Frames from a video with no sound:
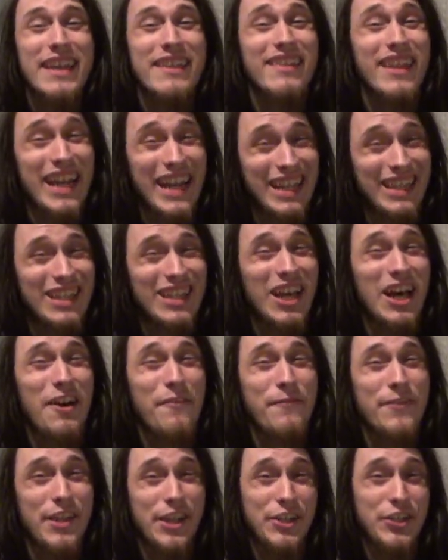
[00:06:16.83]
they
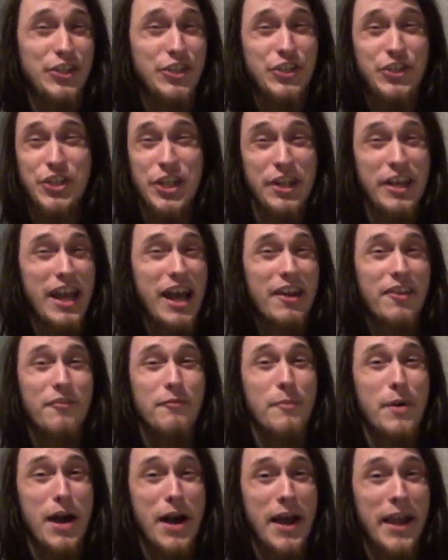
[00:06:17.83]
love the shit out of
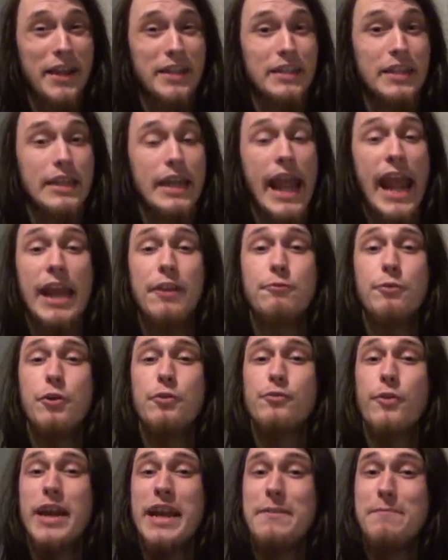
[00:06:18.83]
mine, and will
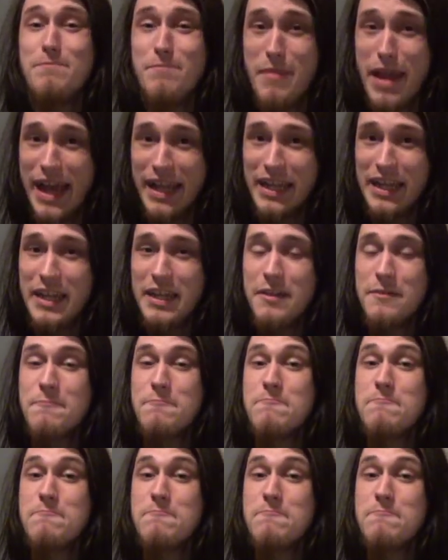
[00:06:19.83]
write many,